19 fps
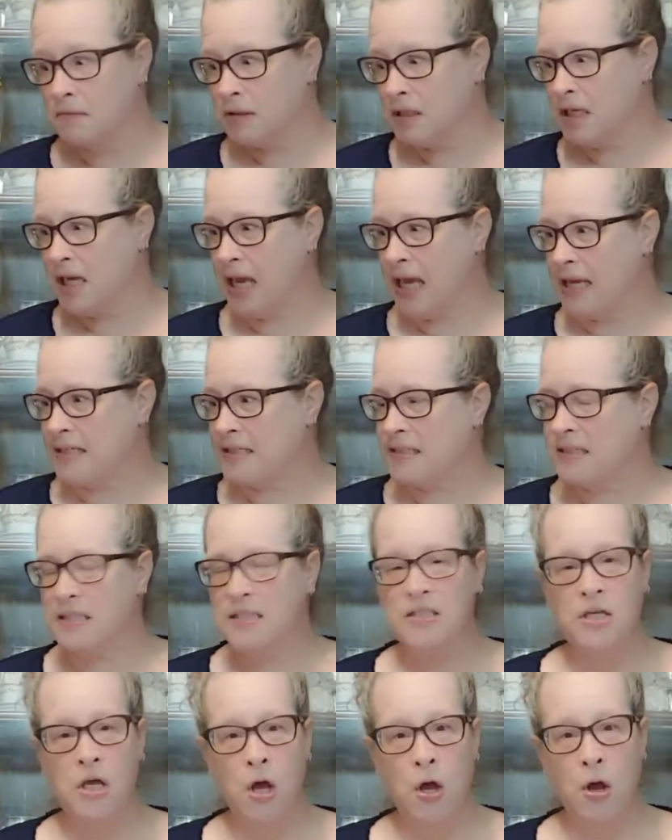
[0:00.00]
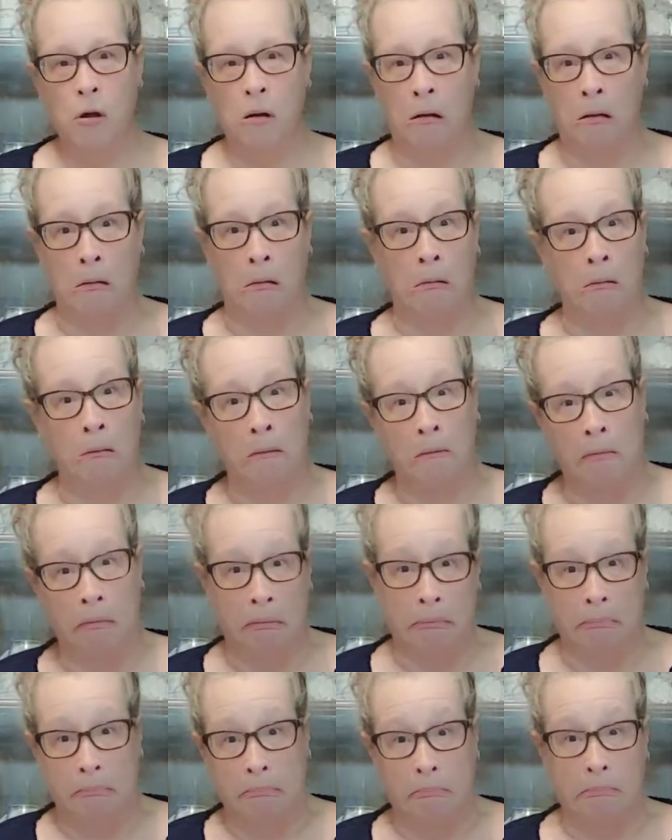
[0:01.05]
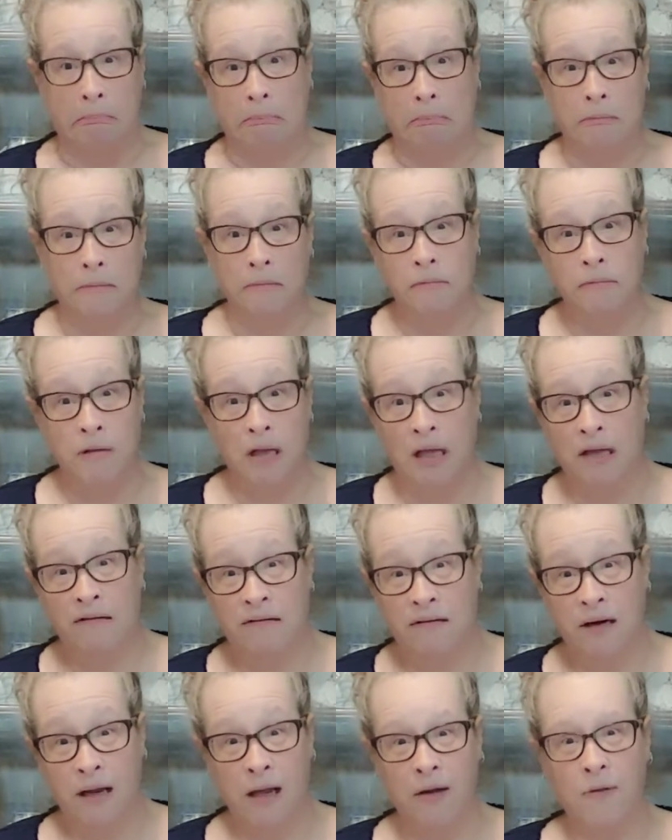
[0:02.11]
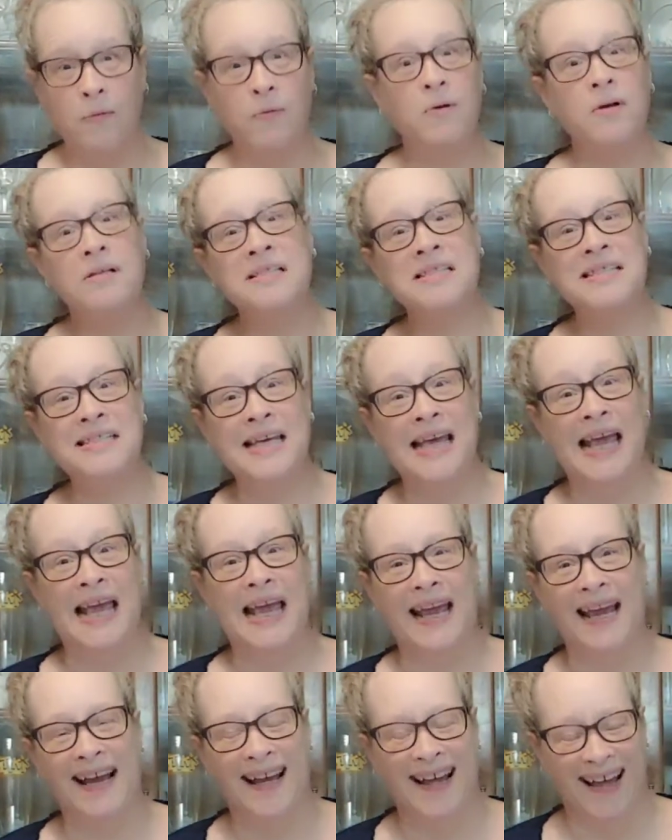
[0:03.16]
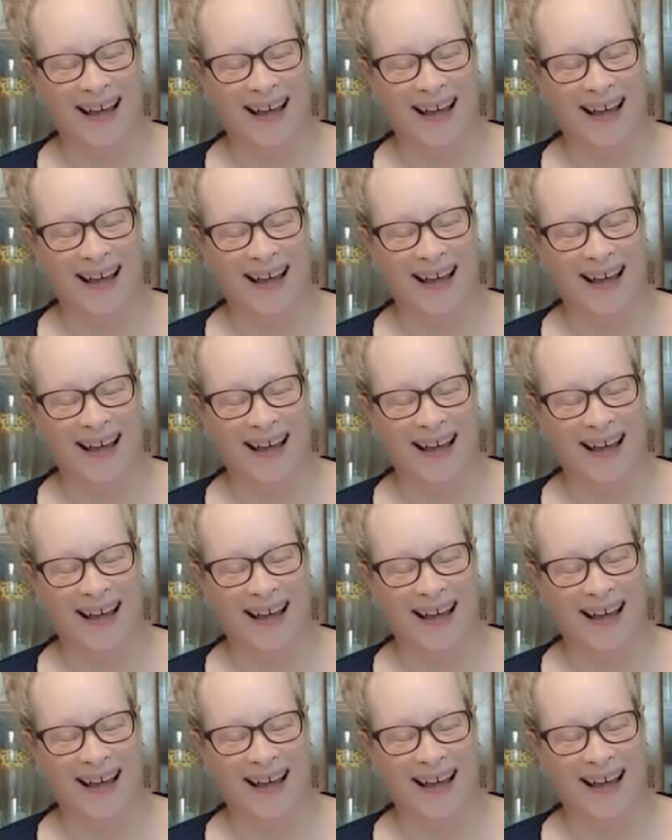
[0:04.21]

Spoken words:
yeast, so I don't know, we'll see.